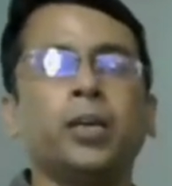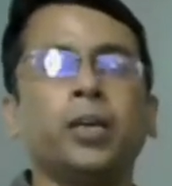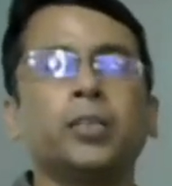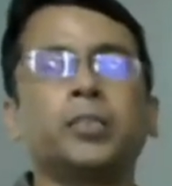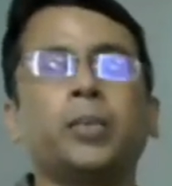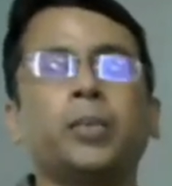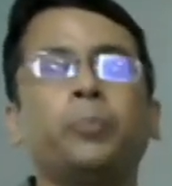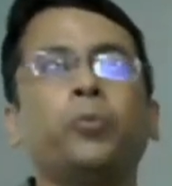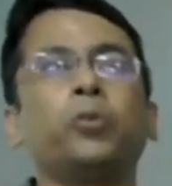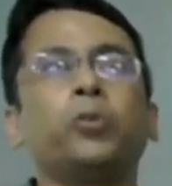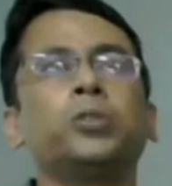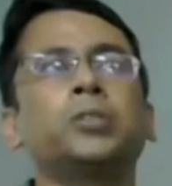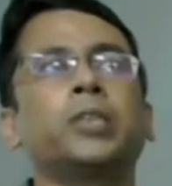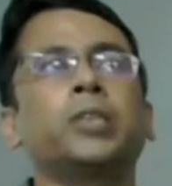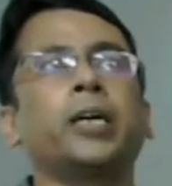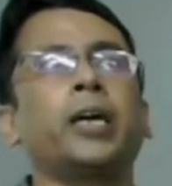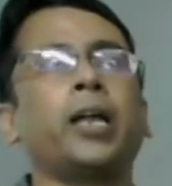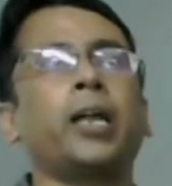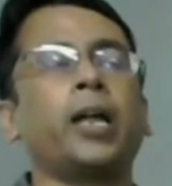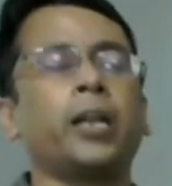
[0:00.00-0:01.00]
Suppose
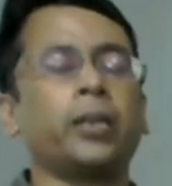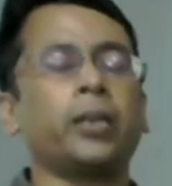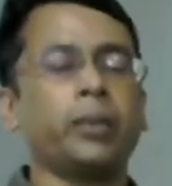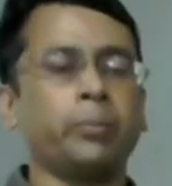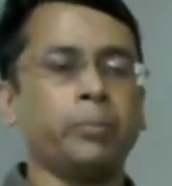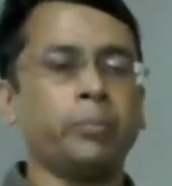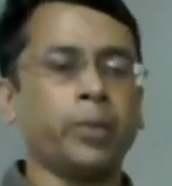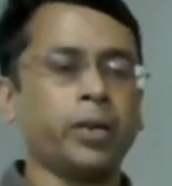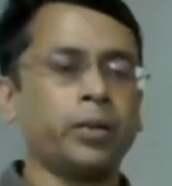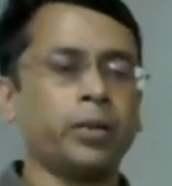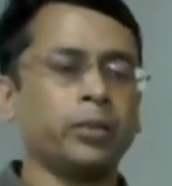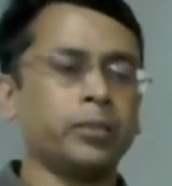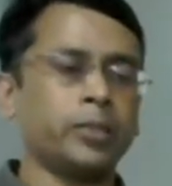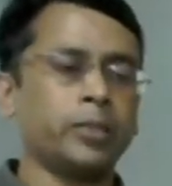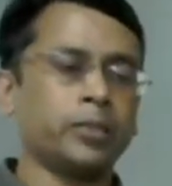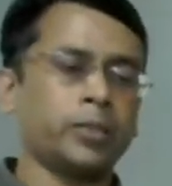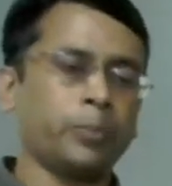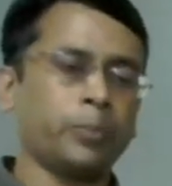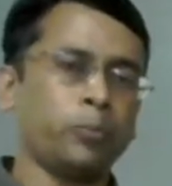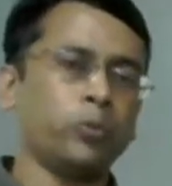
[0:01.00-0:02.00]
there are number,
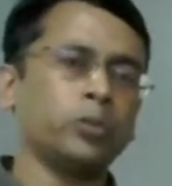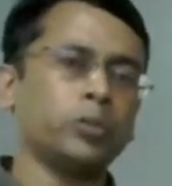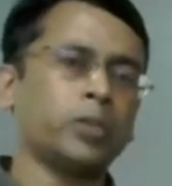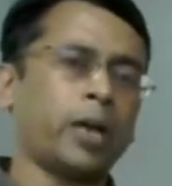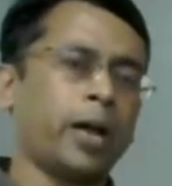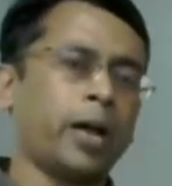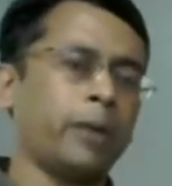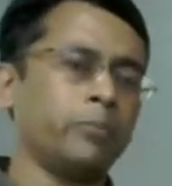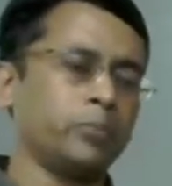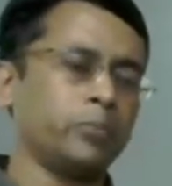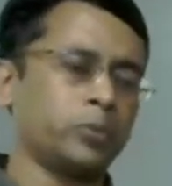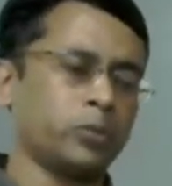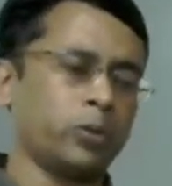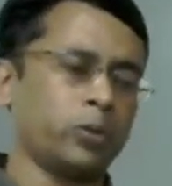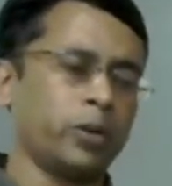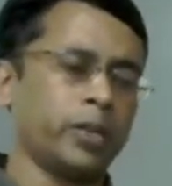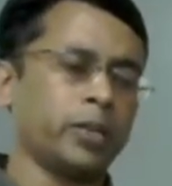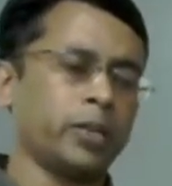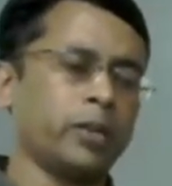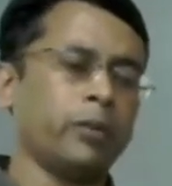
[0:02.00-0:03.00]
suppose I am
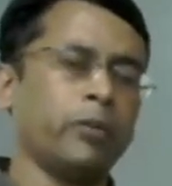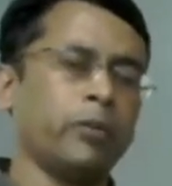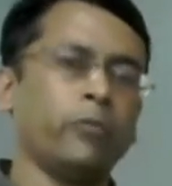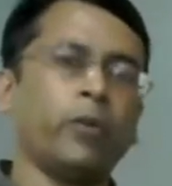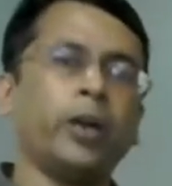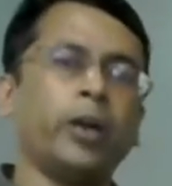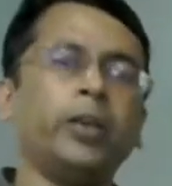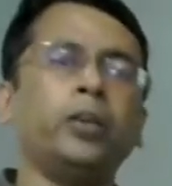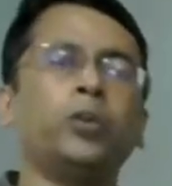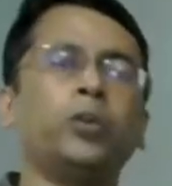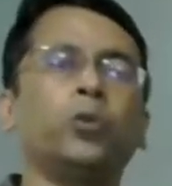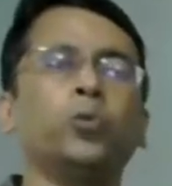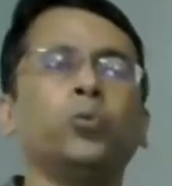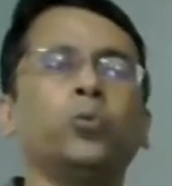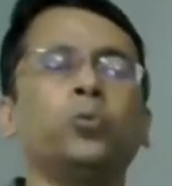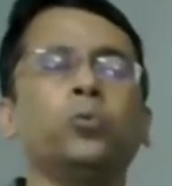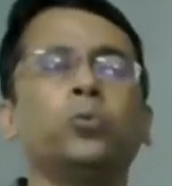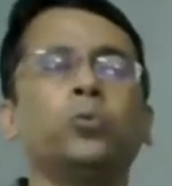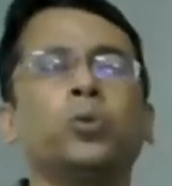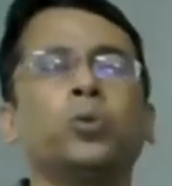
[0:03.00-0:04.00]
sorting now 1
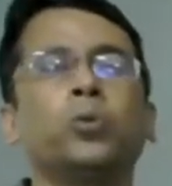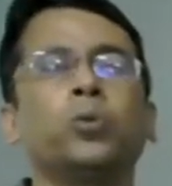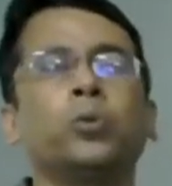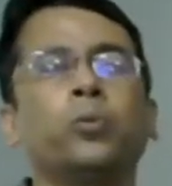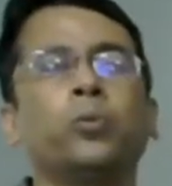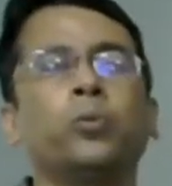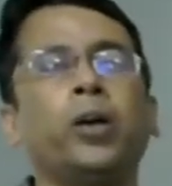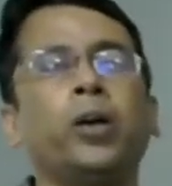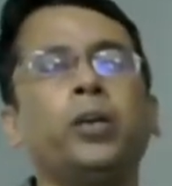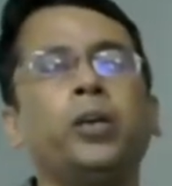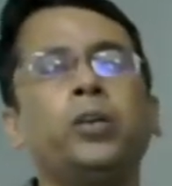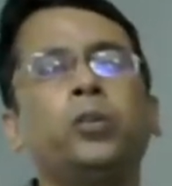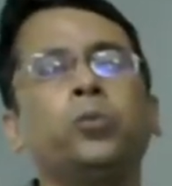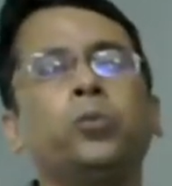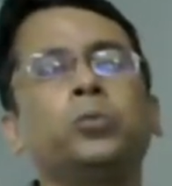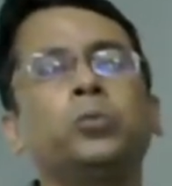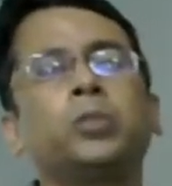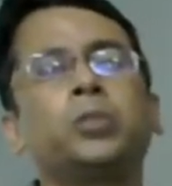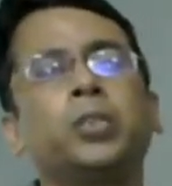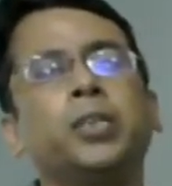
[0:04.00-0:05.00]
2 1
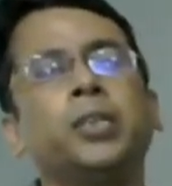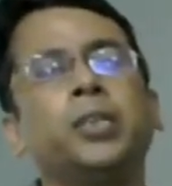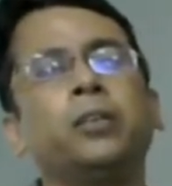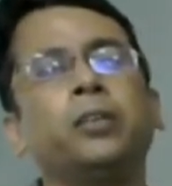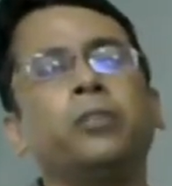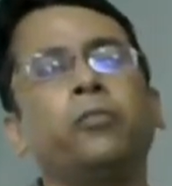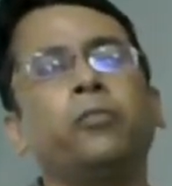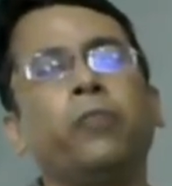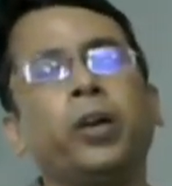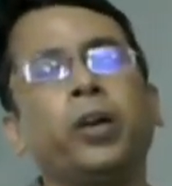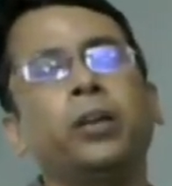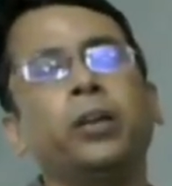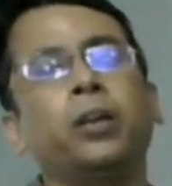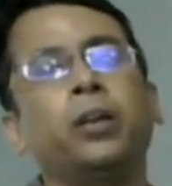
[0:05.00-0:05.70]
2 3 1.